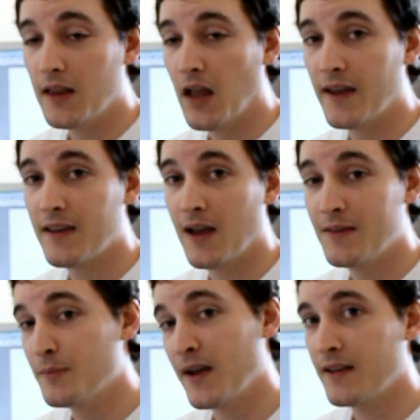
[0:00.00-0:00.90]
like
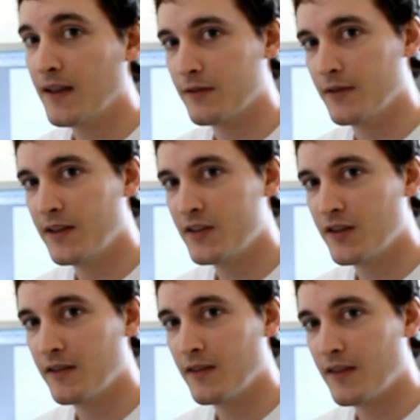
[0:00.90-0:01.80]
the Bayonetta
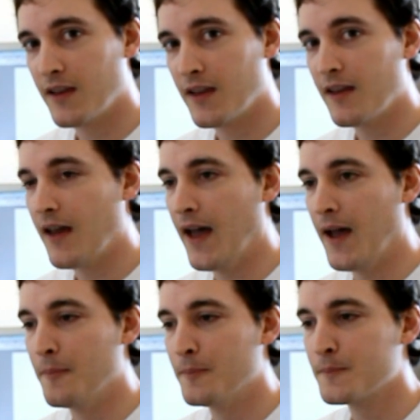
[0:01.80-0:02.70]
religion thing,
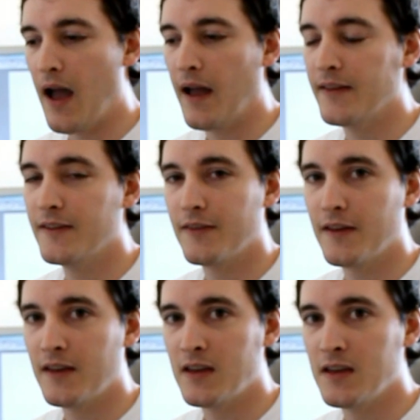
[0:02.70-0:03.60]
and
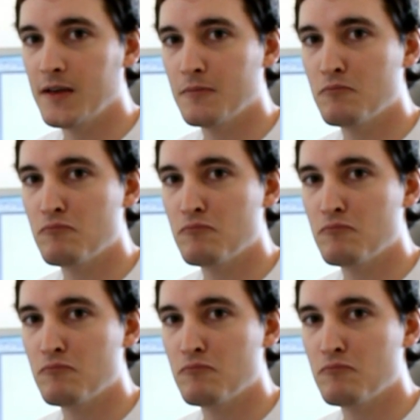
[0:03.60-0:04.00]
the